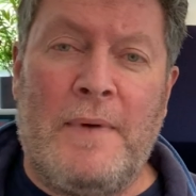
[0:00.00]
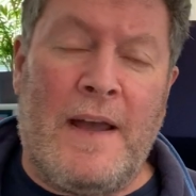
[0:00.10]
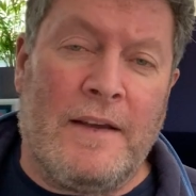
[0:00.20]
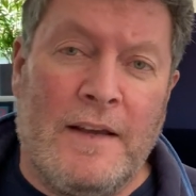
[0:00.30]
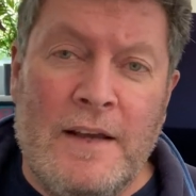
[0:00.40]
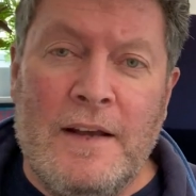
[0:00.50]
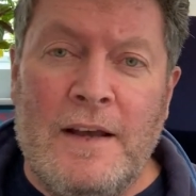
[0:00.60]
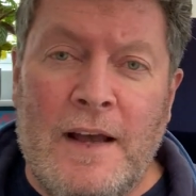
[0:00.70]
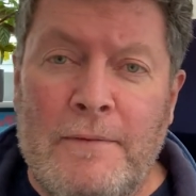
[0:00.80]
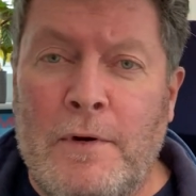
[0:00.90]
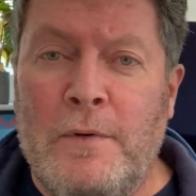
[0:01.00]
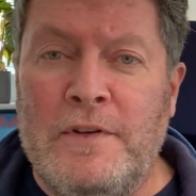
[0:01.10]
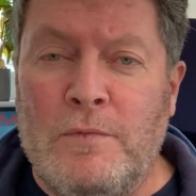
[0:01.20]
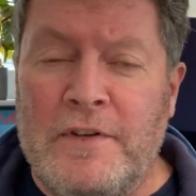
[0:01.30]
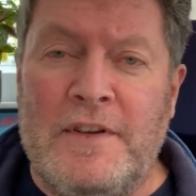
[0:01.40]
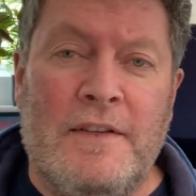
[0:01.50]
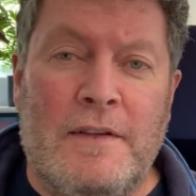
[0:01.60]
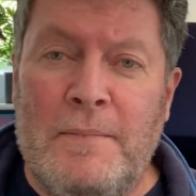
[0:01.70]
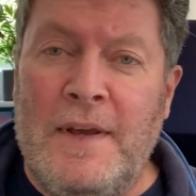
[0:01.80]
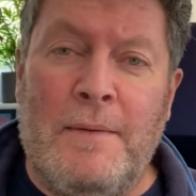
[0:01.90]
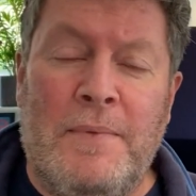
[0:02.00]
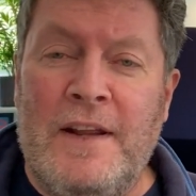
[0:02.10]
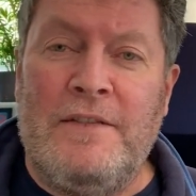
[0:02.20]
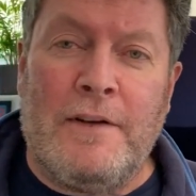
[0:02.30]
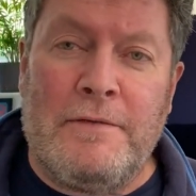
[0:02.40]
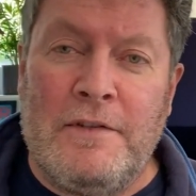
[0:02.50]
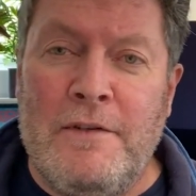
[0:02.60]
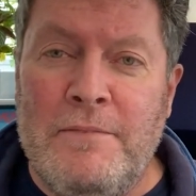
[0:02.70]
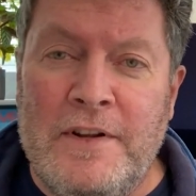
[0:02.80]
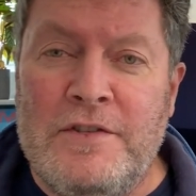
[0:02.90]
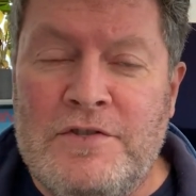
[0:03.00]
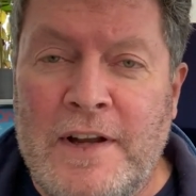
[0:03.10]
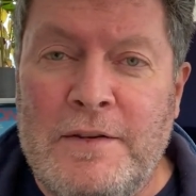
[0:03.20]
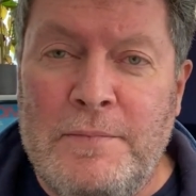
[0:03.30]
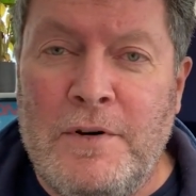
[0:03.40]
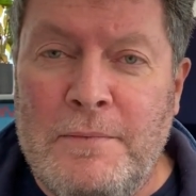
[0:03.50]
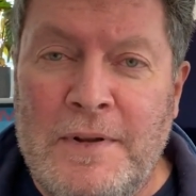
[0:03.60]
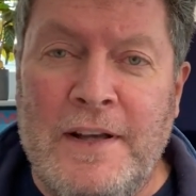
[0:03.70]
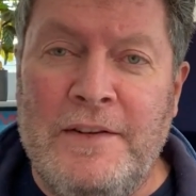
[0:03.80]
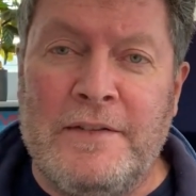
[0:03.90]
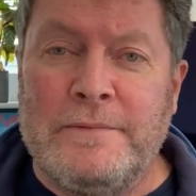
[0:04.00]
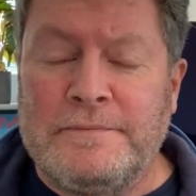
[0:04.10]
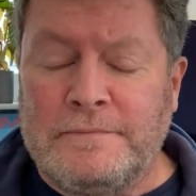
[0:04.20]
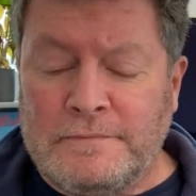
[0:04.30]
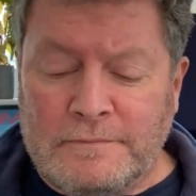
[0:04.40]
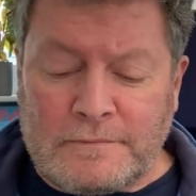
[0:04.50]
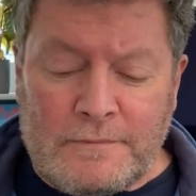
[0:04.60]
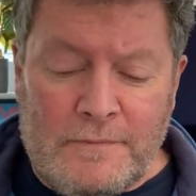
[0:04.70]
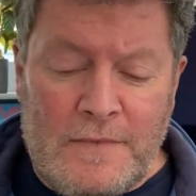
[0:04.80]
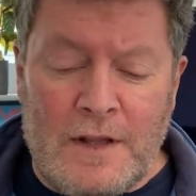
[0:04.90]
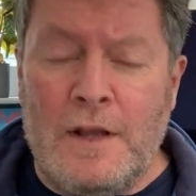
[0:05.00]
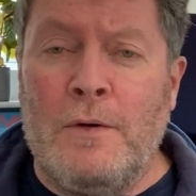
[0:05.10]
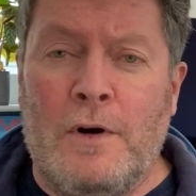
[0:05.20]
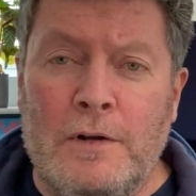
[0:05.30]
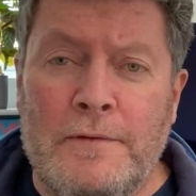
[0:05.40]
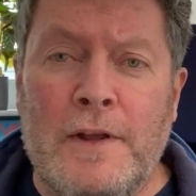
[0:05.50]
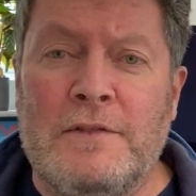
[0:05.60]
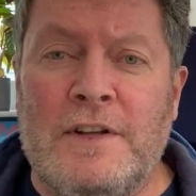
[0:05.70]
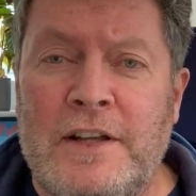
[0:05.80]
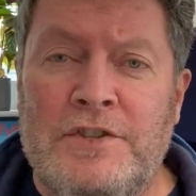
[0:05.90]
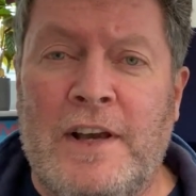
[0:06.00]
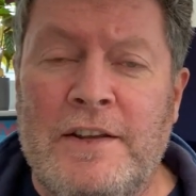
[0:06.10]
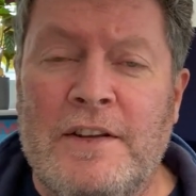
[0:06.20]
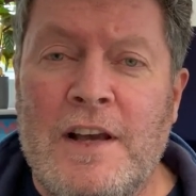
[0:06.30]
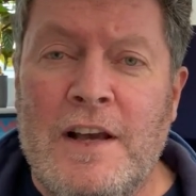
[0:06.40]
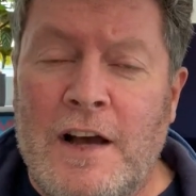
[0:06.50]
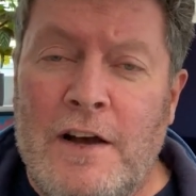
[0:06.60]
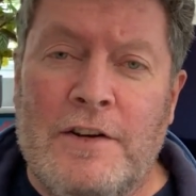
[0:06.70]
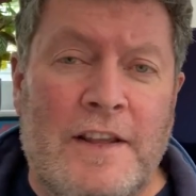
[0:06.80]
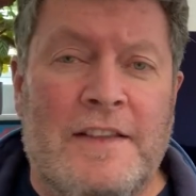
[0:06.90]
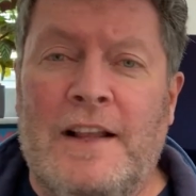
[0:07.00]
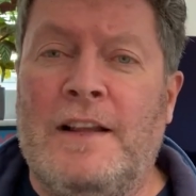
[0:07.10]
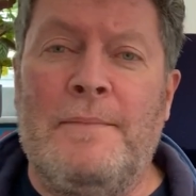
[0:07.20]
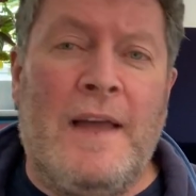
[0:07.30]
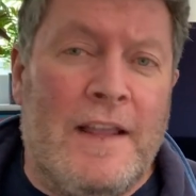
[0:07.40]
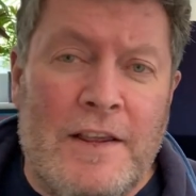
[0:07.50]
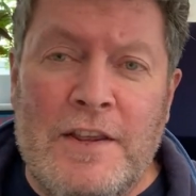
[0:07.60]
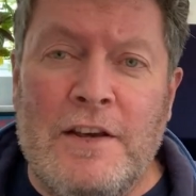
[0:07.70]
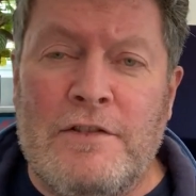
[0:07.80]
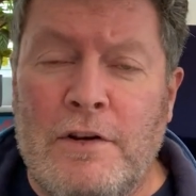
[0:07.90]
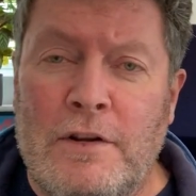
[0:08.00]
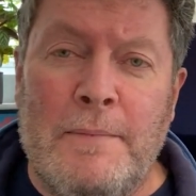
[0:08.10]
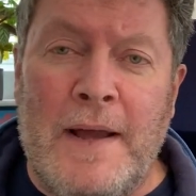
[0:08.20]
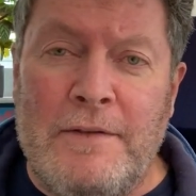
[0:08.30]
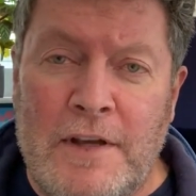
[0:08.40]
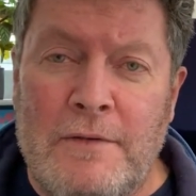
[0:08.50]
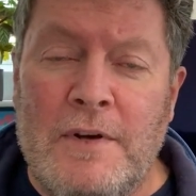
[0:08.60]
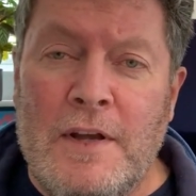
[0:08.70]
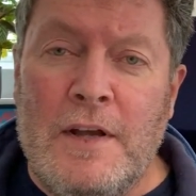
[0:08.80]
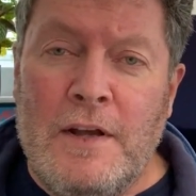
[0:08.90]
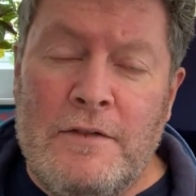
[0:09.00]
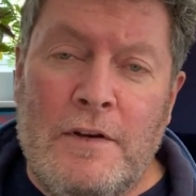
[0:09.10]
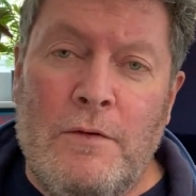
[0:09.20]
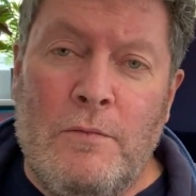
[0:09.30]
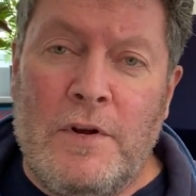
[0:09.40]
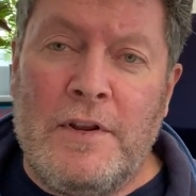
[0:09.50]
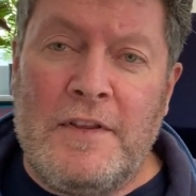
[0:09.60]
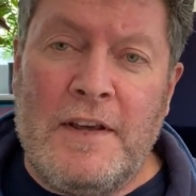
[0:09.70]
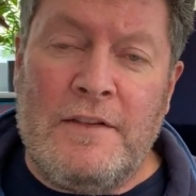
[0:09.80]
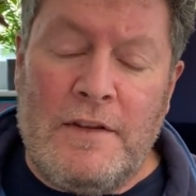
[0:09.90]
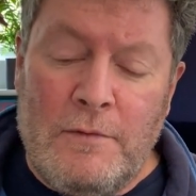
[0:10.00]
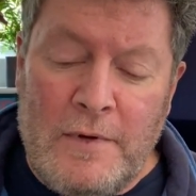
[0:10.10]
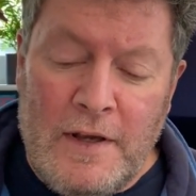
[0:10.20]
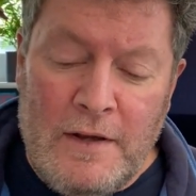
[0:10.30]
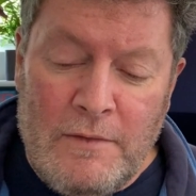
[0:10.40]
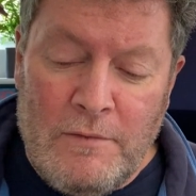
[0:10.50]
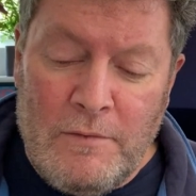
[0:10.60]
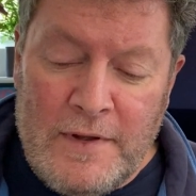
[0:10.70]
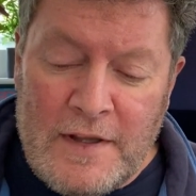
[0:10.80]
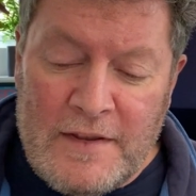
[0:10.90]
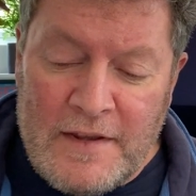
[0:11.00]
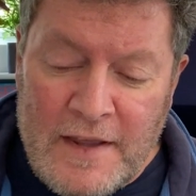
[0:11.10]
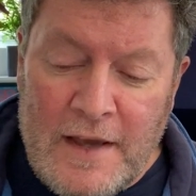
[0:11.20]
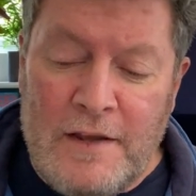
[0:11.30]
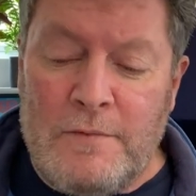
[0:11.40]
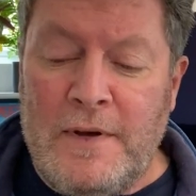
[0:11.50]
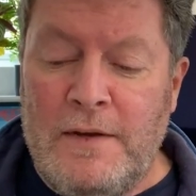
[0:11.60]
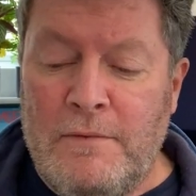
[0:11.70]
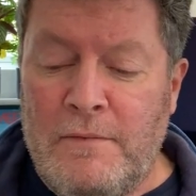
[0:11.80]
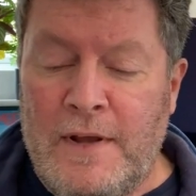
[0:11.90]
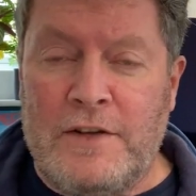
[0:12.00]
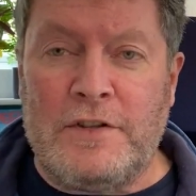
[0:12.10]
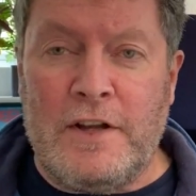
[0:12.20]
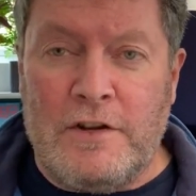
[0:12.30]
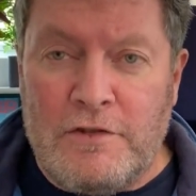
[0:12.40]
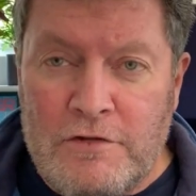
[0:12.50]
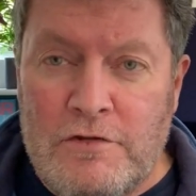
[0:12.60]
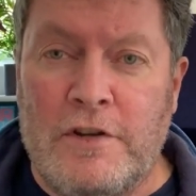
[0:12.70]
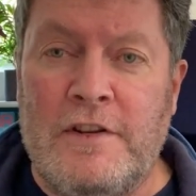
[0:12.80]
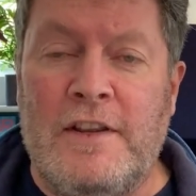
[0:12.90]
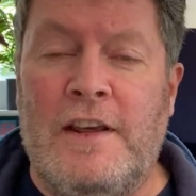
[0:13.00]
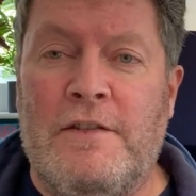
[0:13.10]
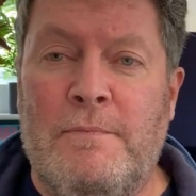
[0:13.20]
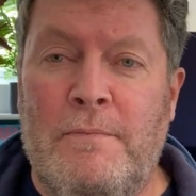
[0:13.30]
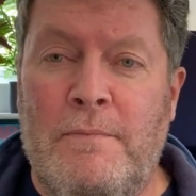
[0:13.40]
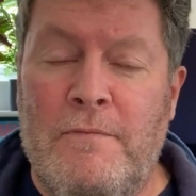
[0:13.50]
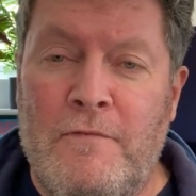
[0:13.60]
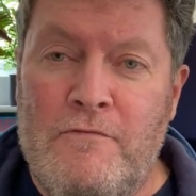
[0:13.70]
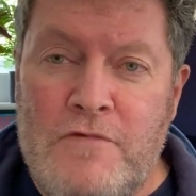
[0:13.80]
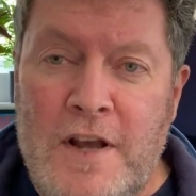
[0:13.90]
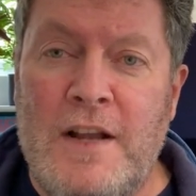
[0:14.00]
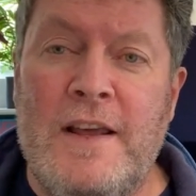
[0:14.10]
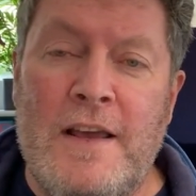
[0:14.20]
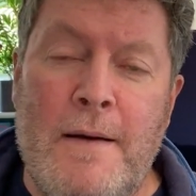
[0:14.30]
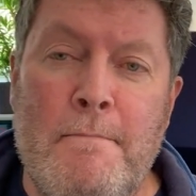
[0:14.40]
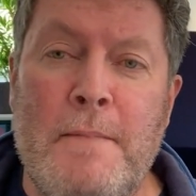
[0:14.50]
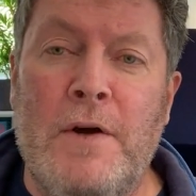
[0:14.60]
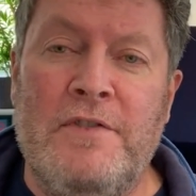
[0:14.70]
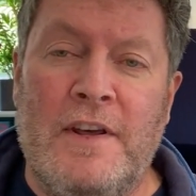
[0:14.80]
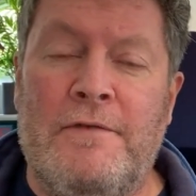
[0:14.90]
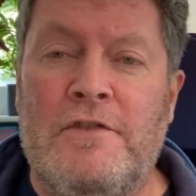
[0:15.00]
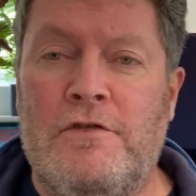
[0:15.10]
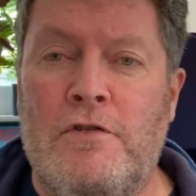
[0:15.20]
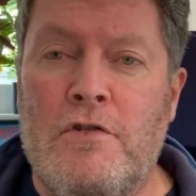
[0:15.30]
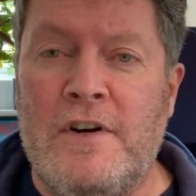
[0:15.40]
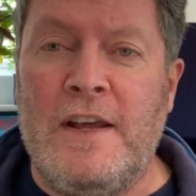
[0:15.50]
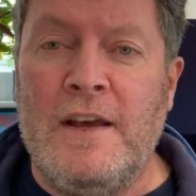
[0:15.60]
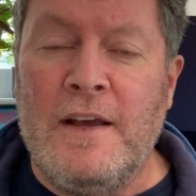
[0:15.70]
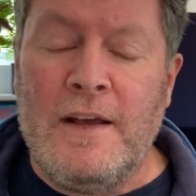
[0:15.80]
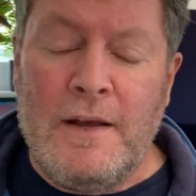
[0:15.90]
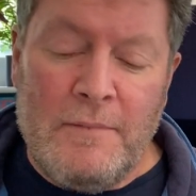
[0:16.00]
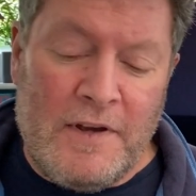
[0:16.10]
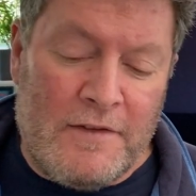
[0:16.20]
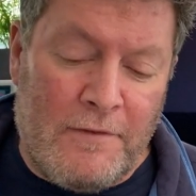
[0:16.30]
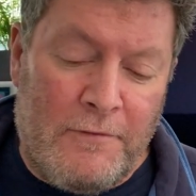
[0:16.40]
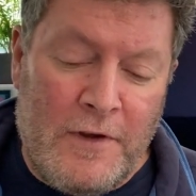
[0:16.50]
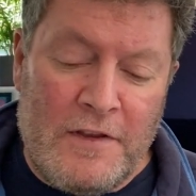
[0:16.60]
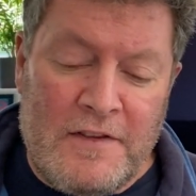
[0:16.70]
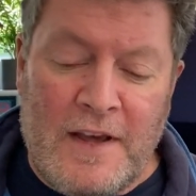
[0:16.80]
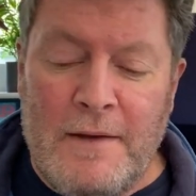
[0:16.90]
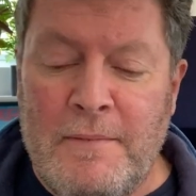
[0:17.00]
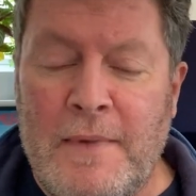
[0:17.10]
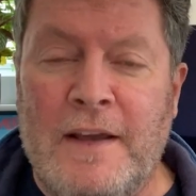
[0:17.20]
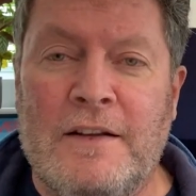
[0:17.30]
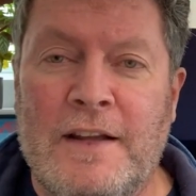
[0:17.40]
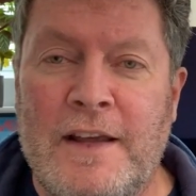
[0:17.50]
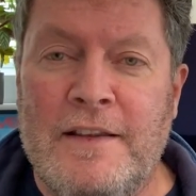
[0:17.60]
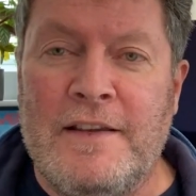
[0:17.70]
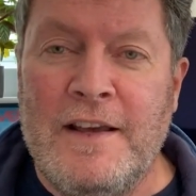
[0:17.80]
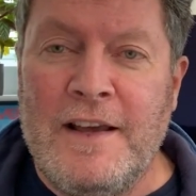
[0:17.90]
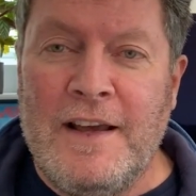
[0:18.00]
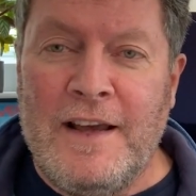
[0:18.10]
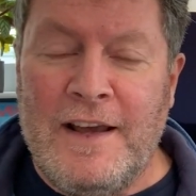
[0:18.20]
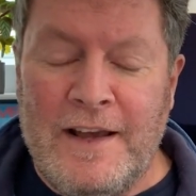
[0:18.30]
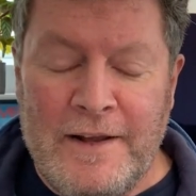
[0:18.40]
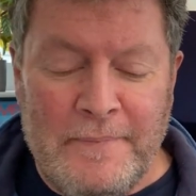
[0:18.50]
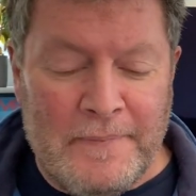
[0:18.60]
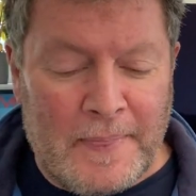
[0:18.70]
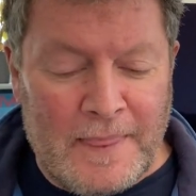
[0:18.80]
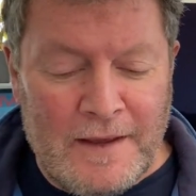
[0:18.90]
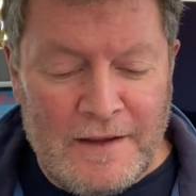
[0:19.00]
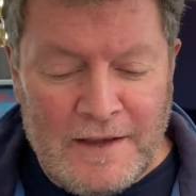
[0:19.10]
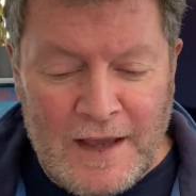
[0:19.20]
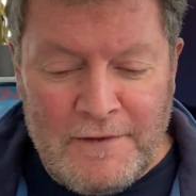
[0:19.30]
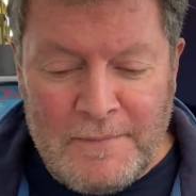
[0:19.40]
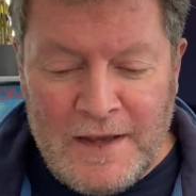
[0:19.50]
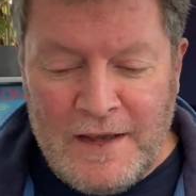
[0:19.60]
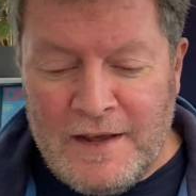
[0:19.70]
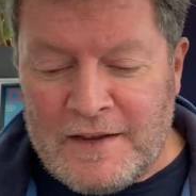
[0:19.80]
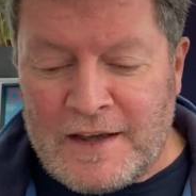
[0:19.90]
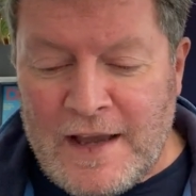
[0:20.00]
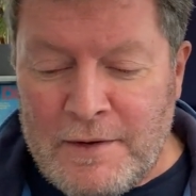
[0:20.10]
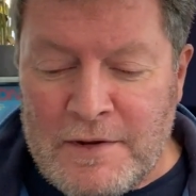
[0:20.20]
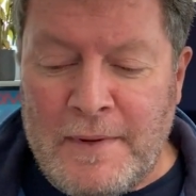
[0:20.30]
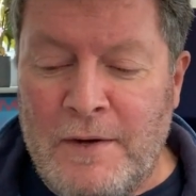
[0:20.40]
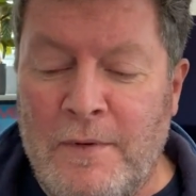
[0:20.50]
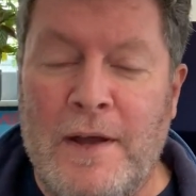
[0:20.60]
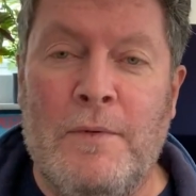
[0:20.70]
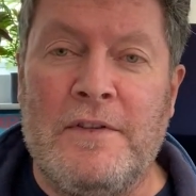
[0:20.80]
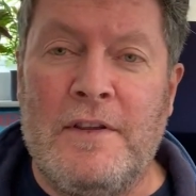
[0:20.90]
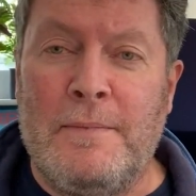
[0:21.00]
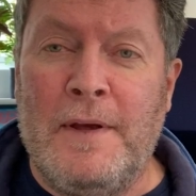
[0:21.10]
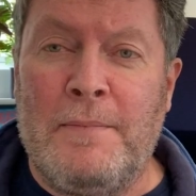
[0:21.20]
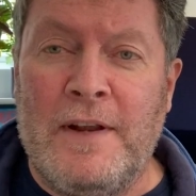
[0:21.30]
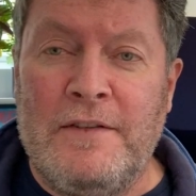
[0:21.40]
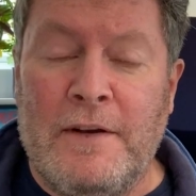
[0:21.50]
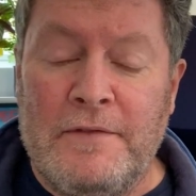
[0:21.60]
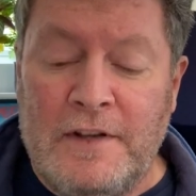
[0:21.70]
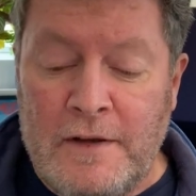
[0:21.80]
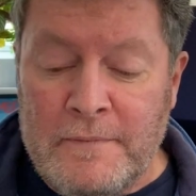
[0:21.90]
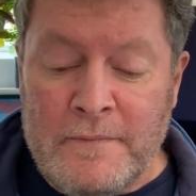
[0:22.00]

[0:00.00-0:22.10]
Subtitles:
back. I've always wanted to be a police officer in British Transport Police. You know, all of those cliches aren't going to tell them anything at all about you. So one of the things that we did today is we actually constructed this really emotive story, because the first time my client gave me his account about why he wanted to be a police officer,